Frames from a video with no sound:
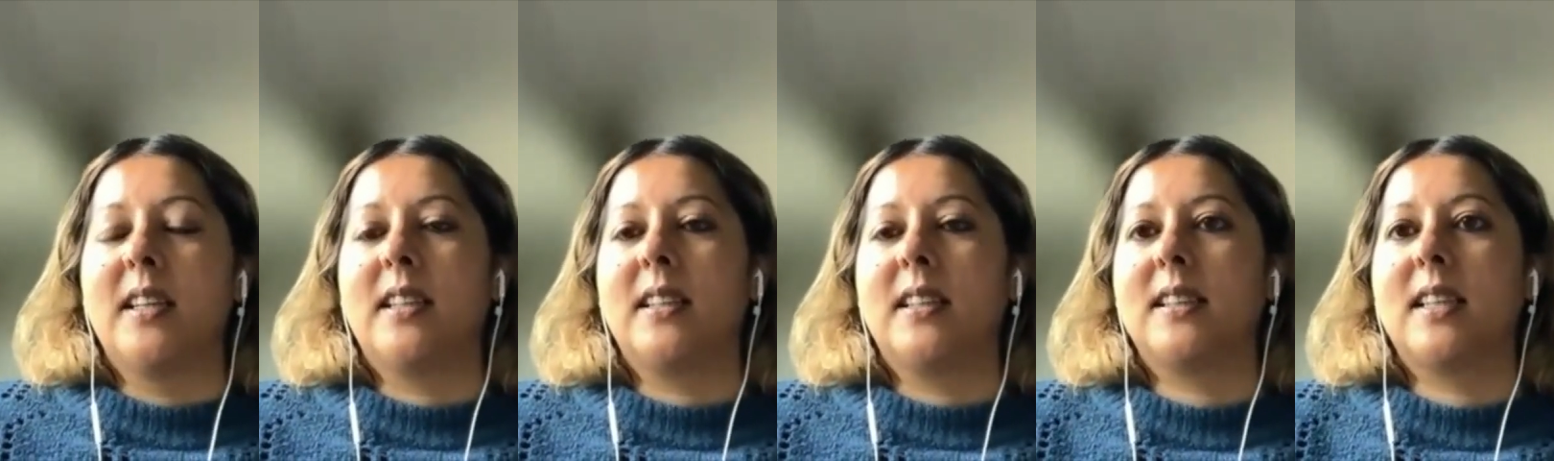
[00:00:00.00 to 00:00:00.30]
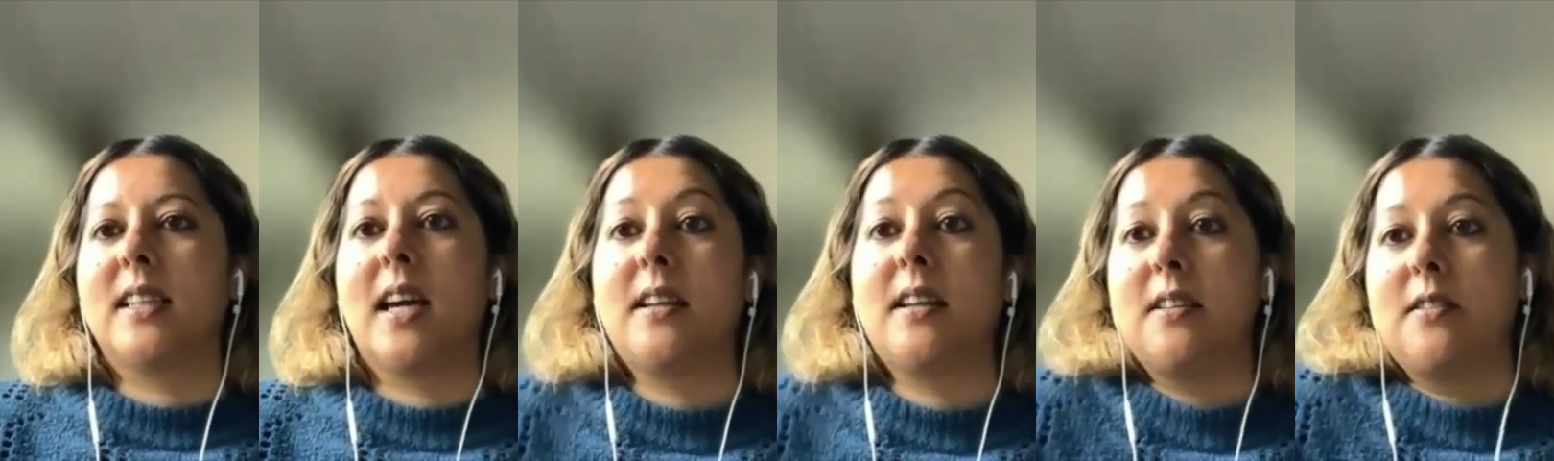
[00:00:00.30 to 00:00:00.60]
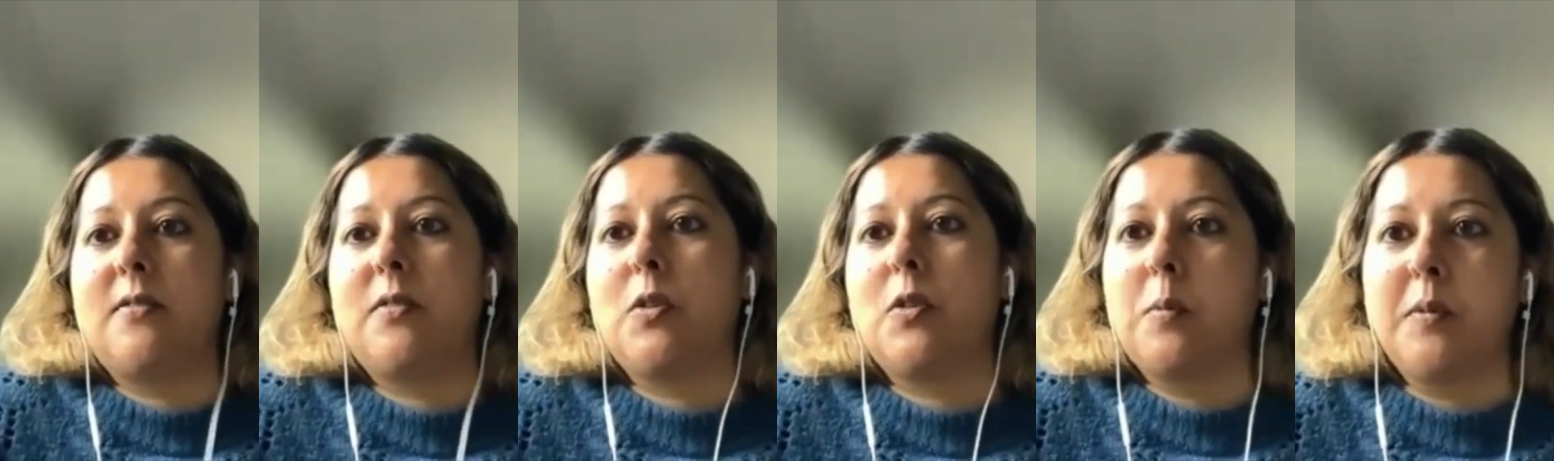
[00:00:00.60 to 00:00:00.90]
this kind
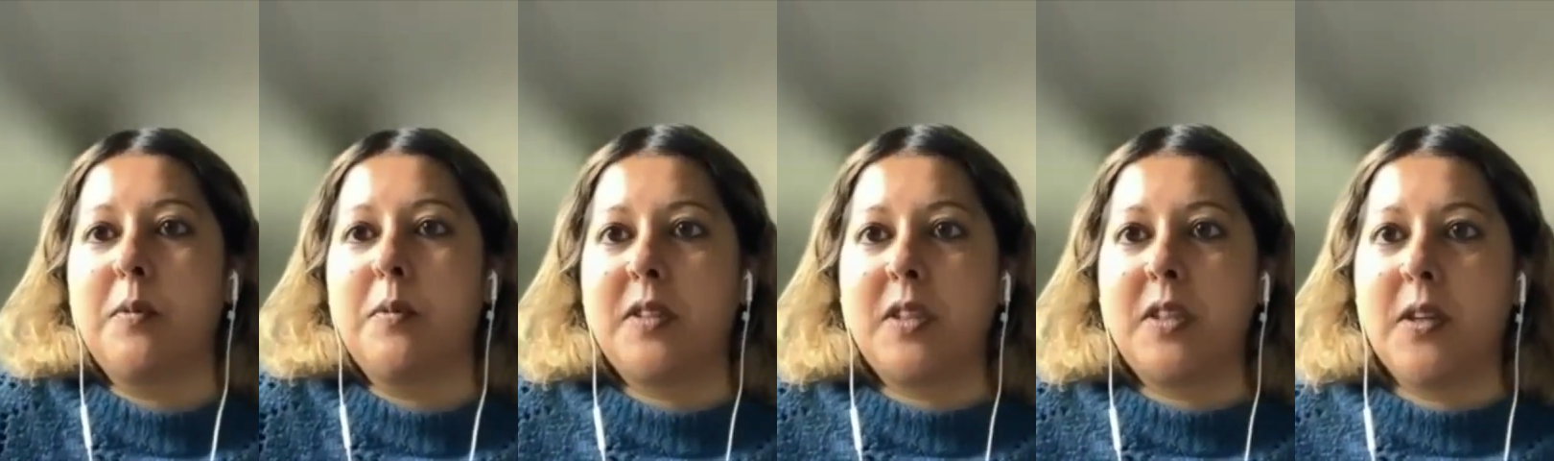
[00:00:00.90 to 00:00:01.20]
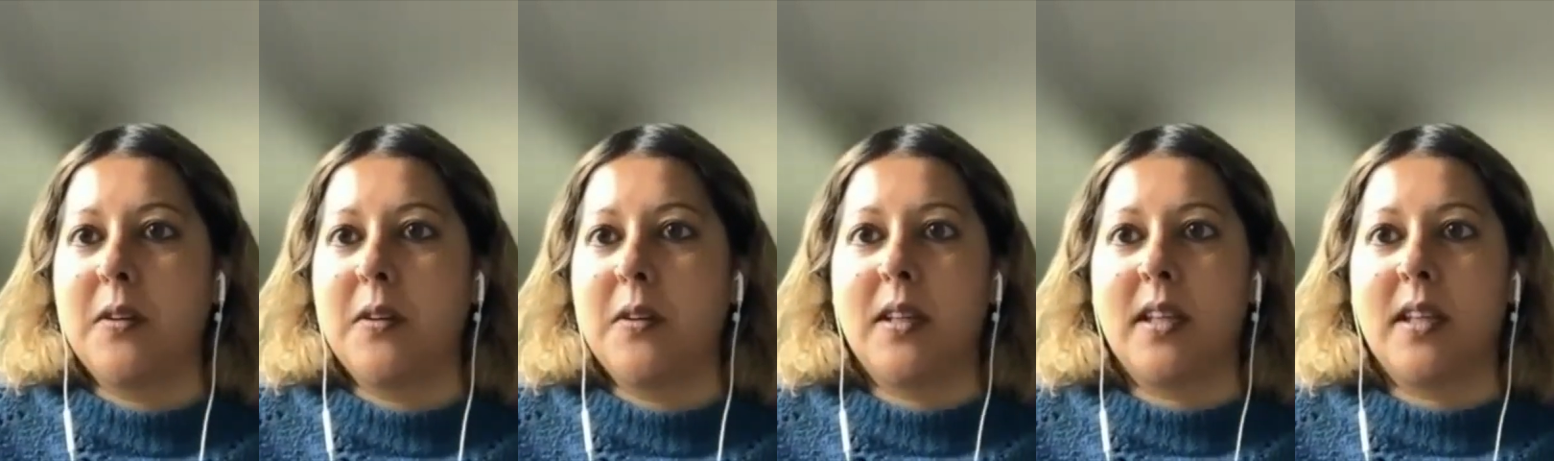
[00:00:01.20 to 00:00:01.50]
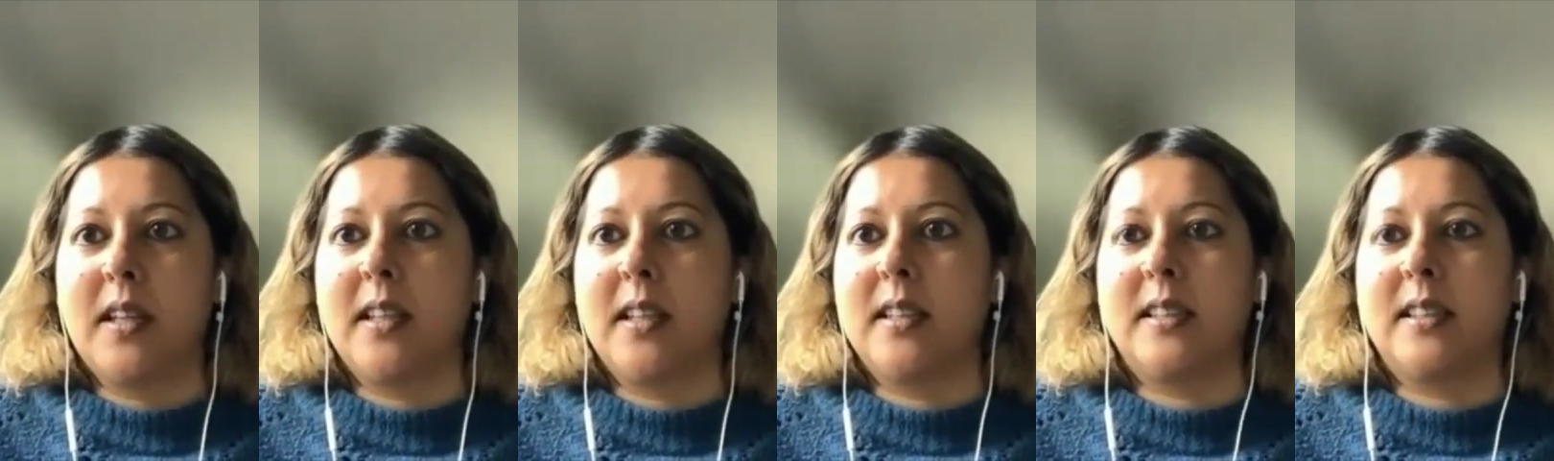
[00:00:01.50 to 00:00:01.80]
of form of
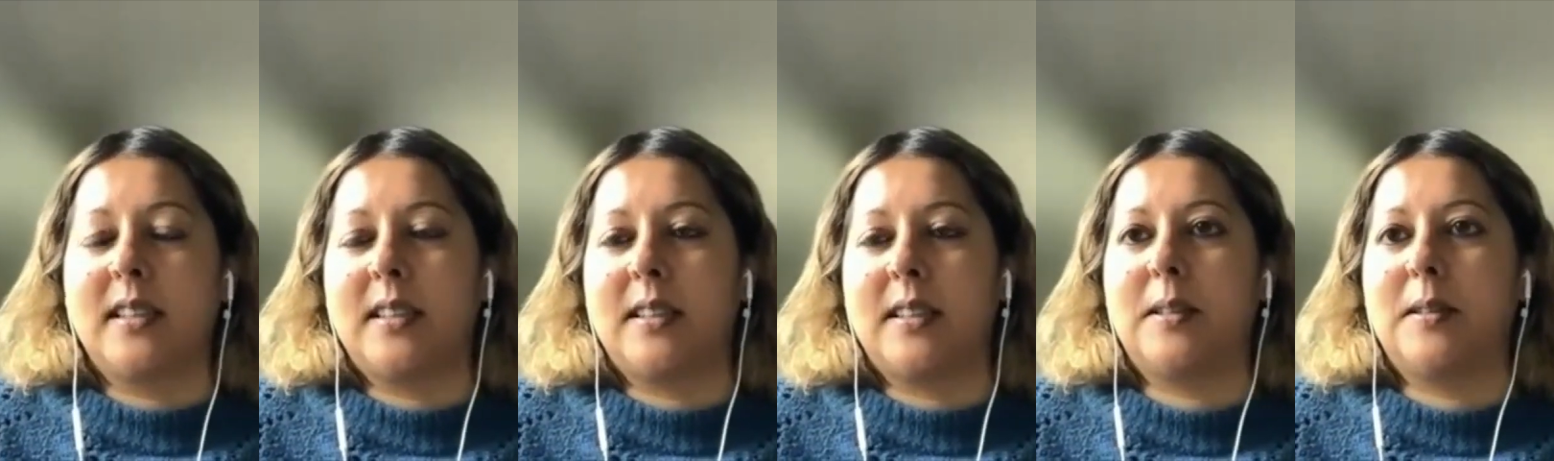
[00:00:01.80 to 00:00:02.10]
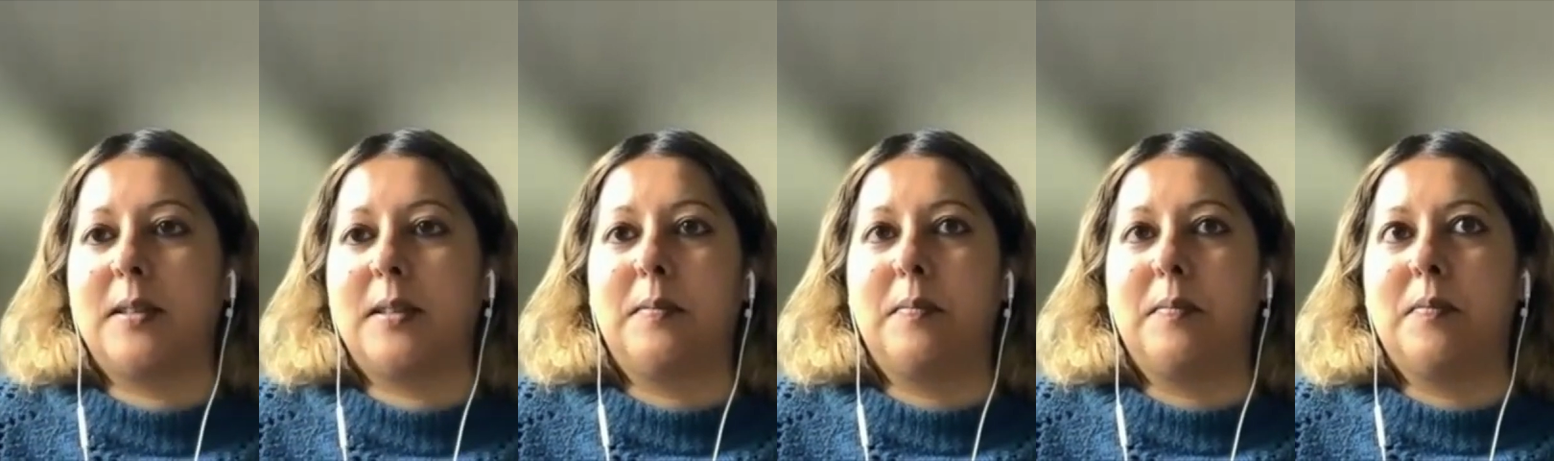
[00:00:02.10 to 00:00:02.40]
tokenized